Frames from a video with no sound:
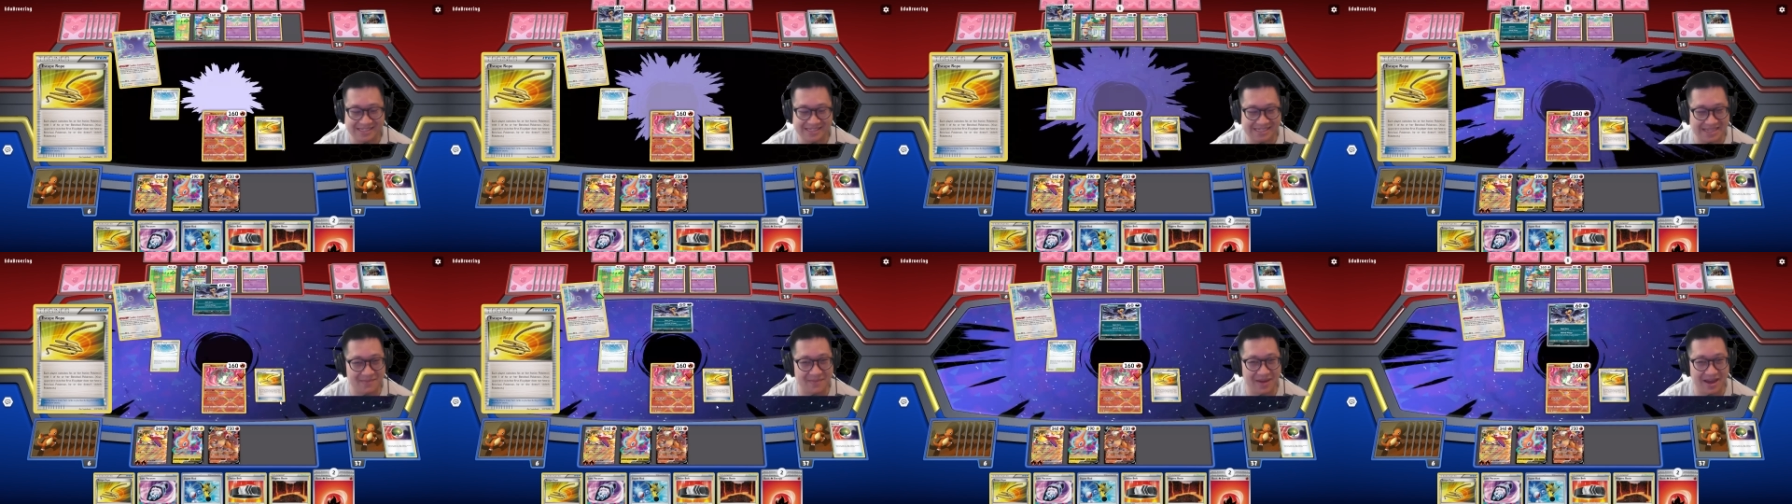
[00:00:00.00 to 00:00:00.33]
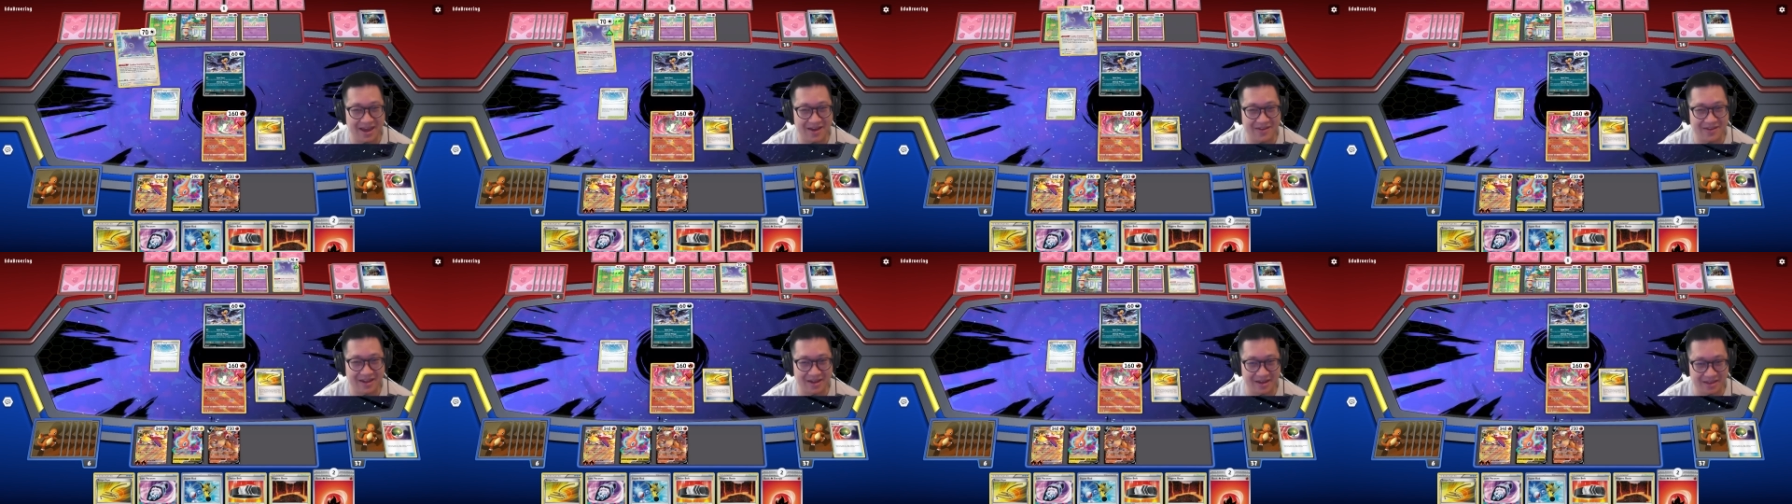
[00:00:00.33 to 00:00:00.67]

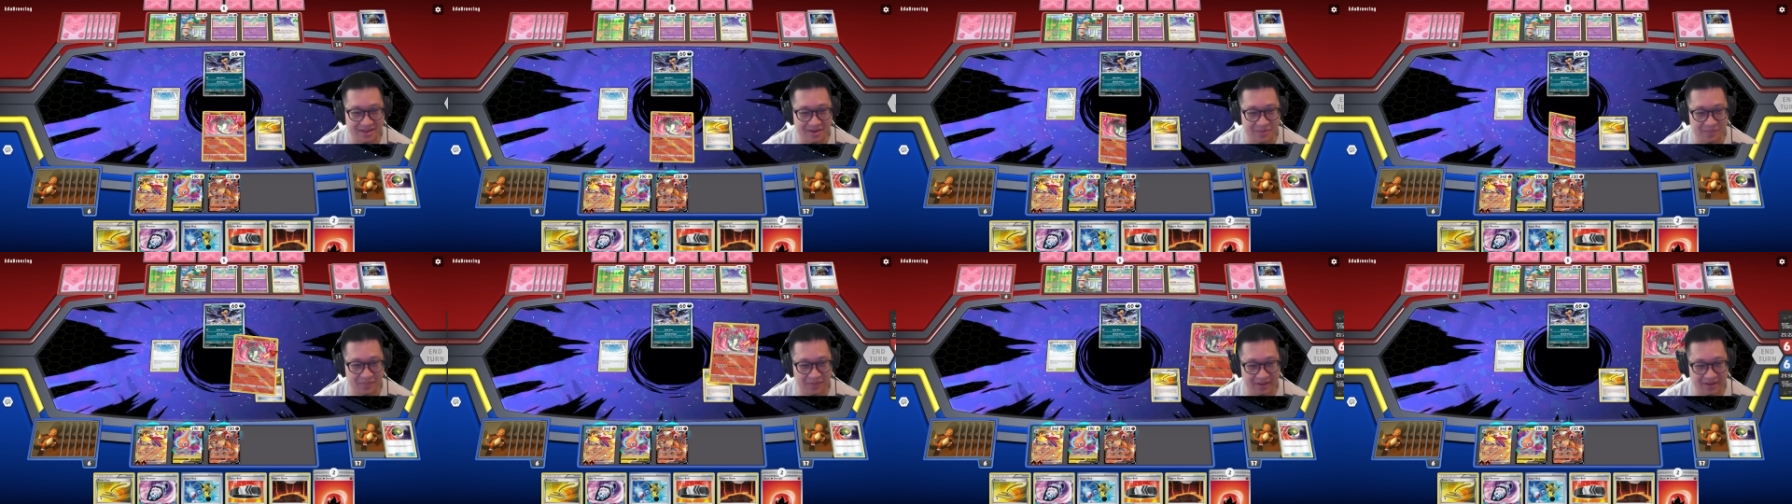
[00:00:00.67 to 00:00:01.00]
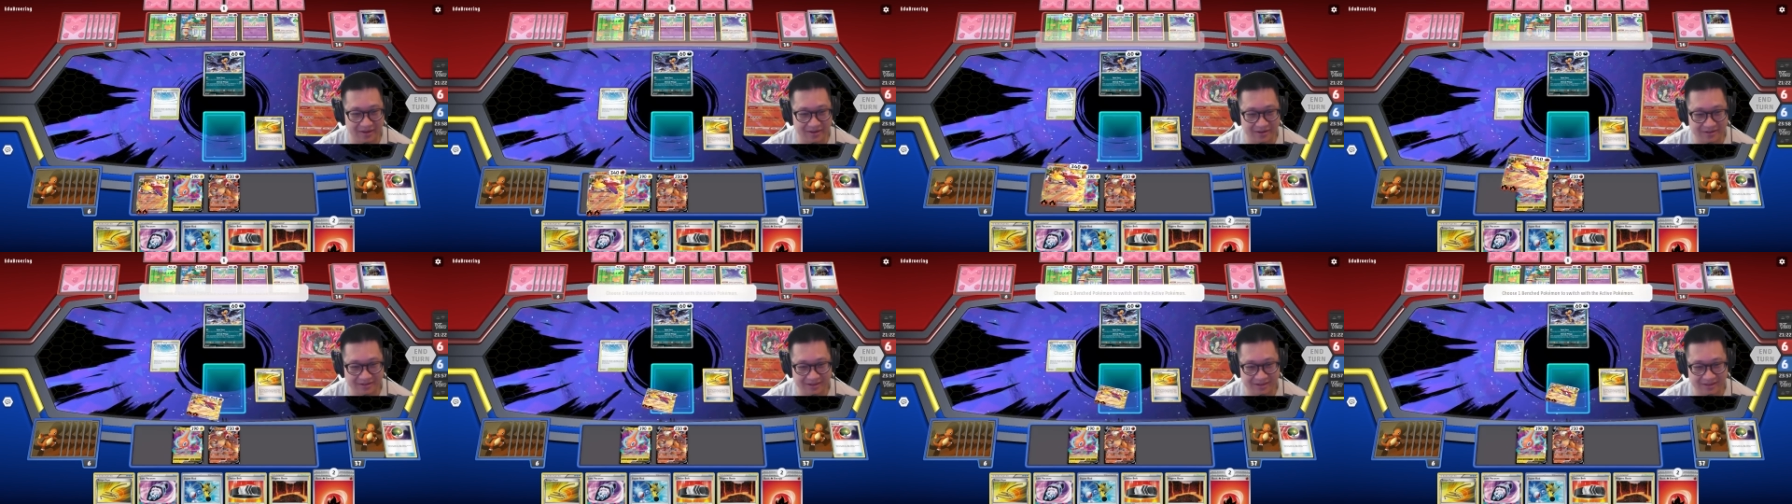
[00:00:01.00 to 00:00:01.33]
Somehow the other
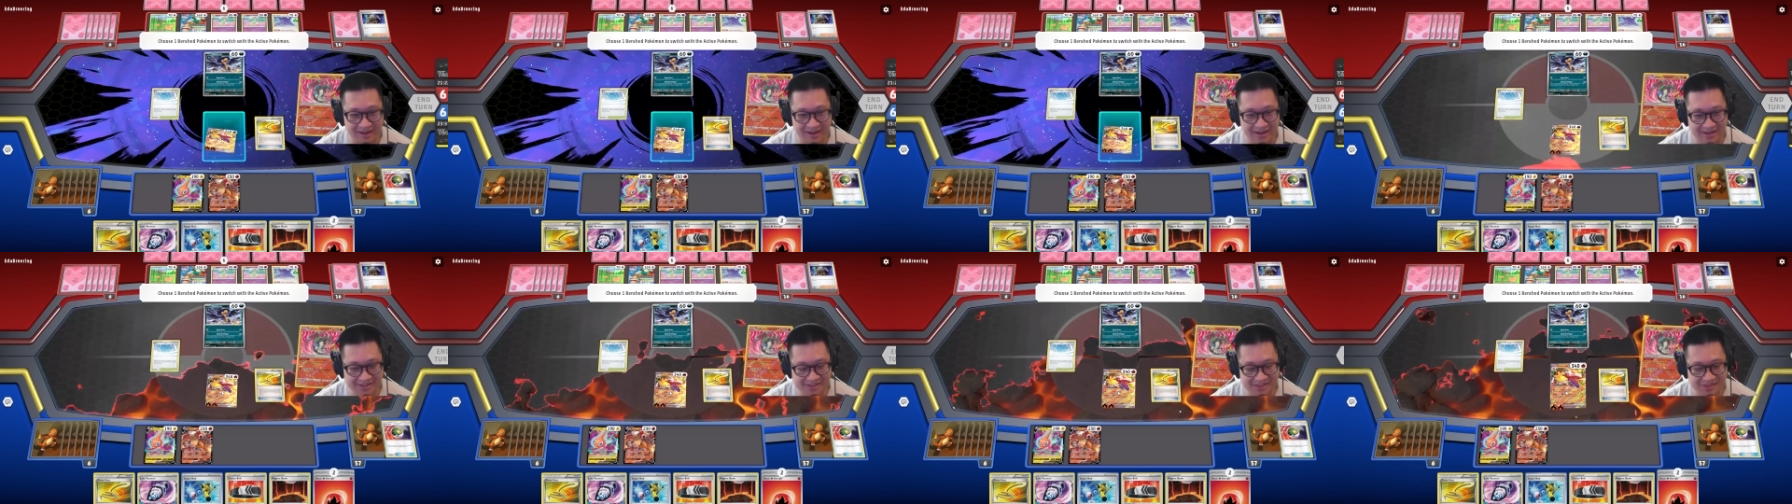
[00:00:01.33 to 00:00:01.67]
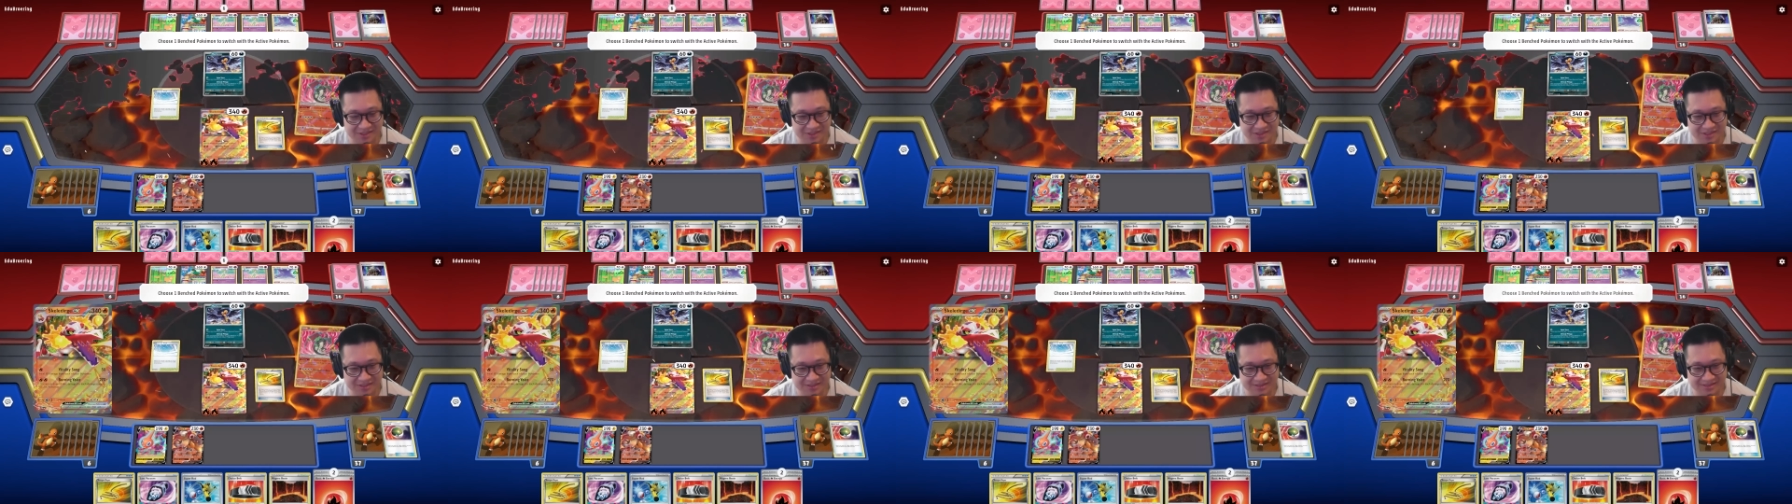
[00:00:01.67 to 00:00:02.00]
player did not
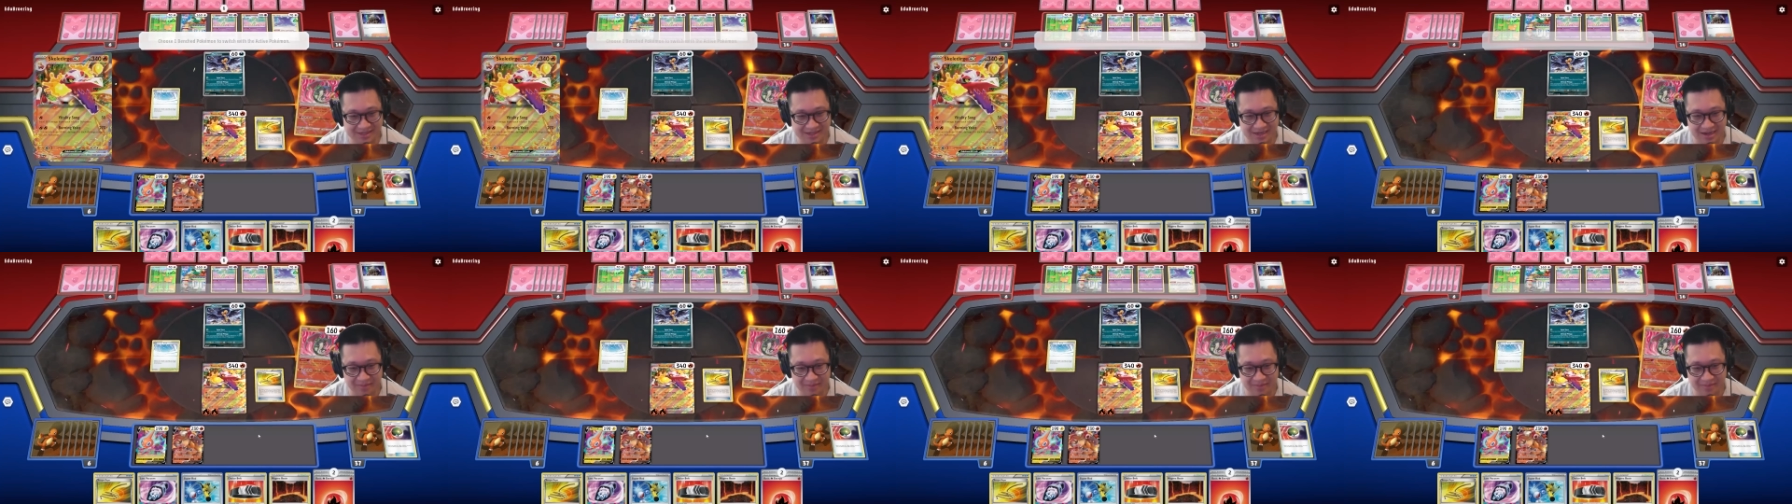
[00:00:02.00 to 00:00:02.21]
set